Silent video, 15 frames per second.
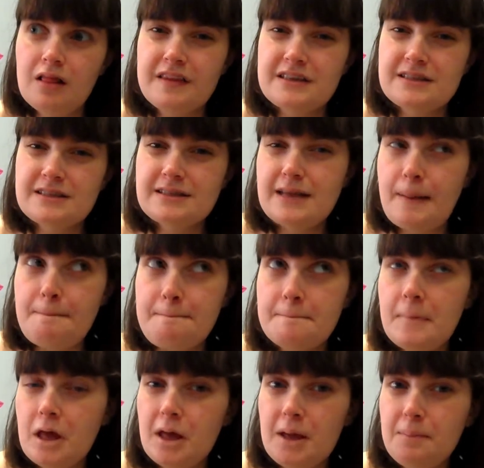
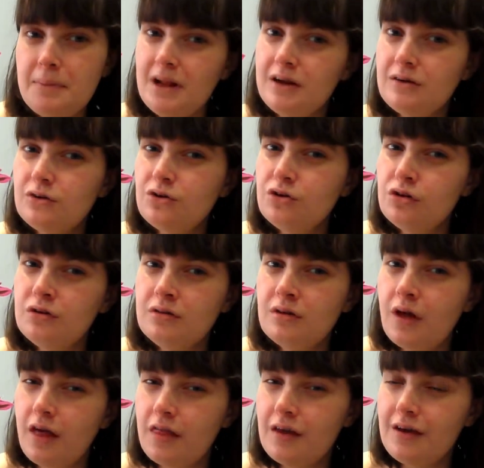December plant haul,
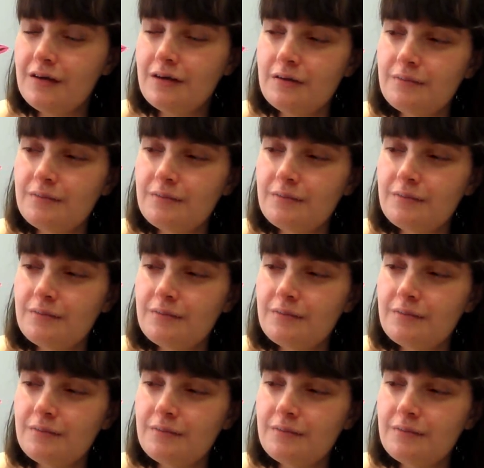I think.